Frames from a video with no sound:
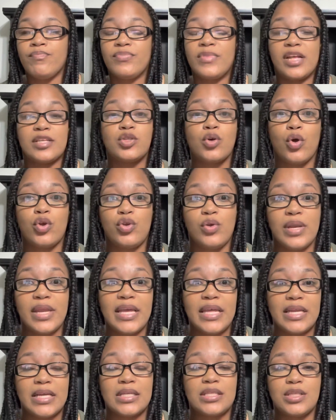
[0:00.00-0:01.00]
that's all you
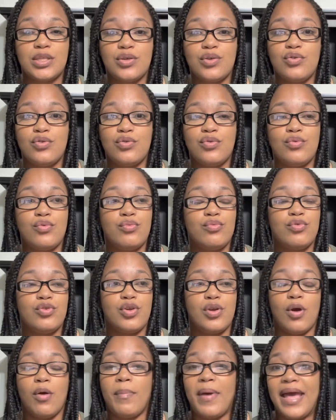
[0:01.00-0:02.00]
needed to,
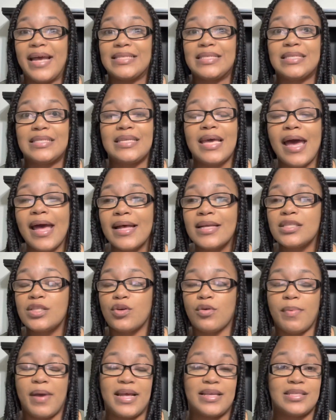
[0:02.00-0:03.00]
pass the test
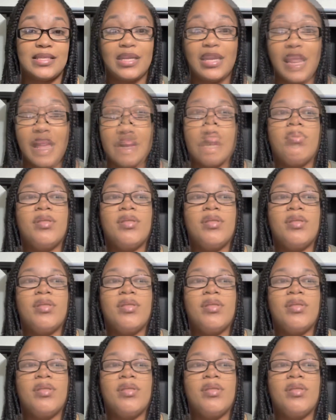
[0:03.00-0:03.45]
or pass the class.